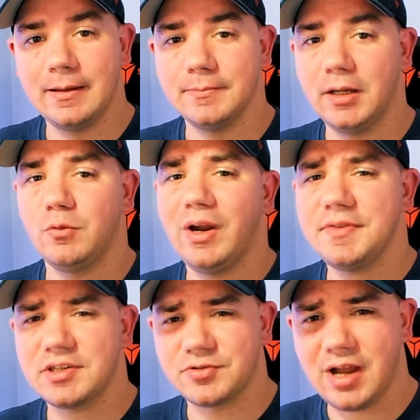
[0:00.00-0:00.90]
But where
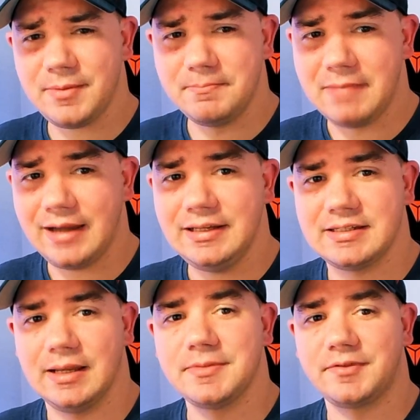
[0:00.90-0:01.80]
this drama mainly
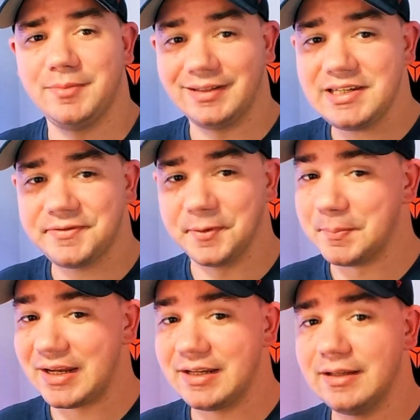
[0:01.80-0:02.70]
stems from, at least for
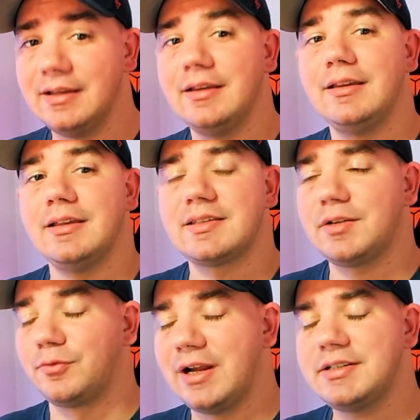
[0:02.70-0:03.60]
me, is
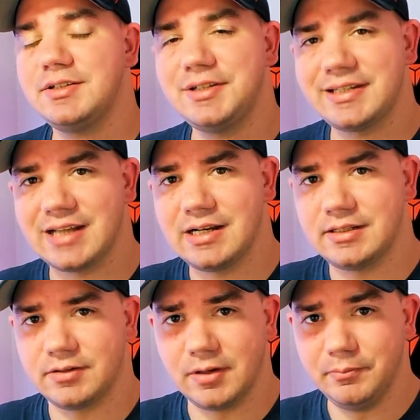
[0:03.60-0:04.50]
that Razer decided
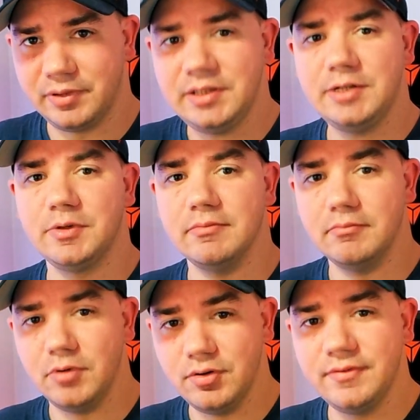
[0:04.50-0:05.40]
to completely
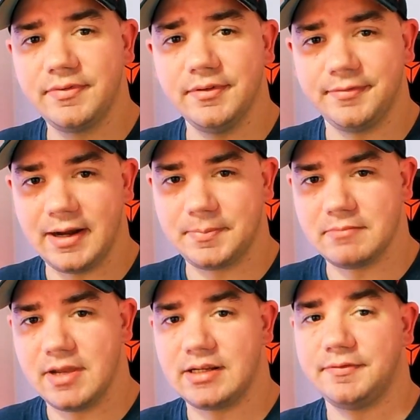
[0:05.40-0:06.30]
remove the Viper
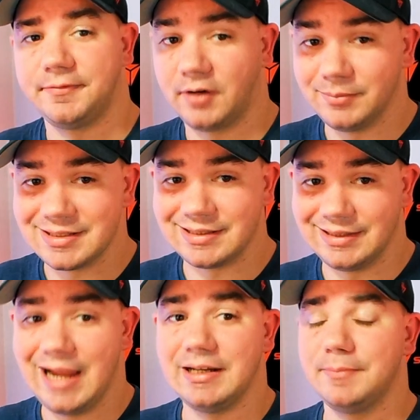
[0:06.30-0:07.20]
Mini from its
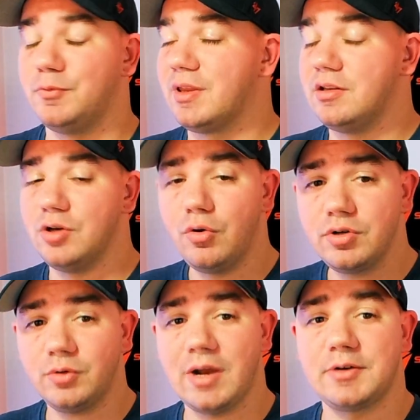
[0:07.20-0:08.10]
lineup with no
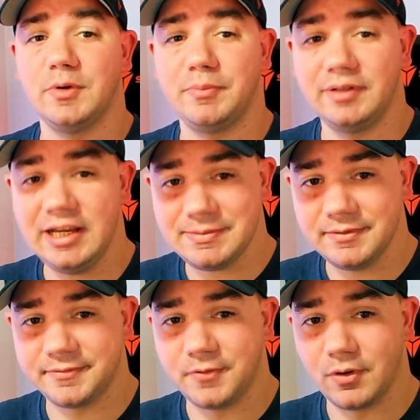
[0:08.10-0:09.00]
direct
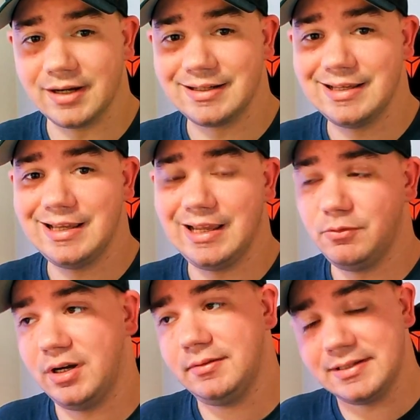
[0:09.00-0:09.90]
replacement for it,
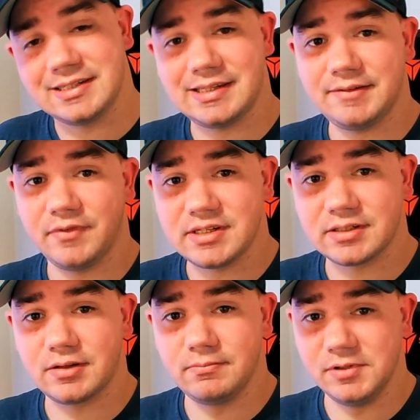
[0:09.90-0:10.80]
well, instead of
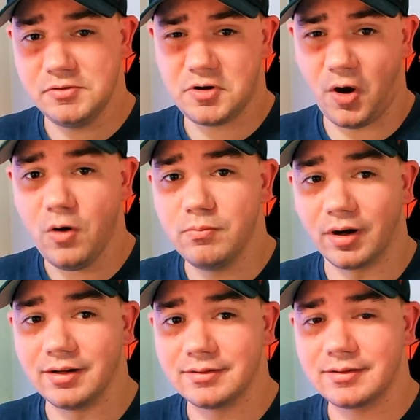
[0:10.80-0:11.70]
this new
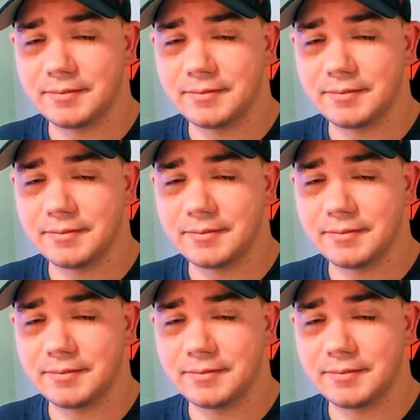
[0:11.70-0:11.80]
Cobra.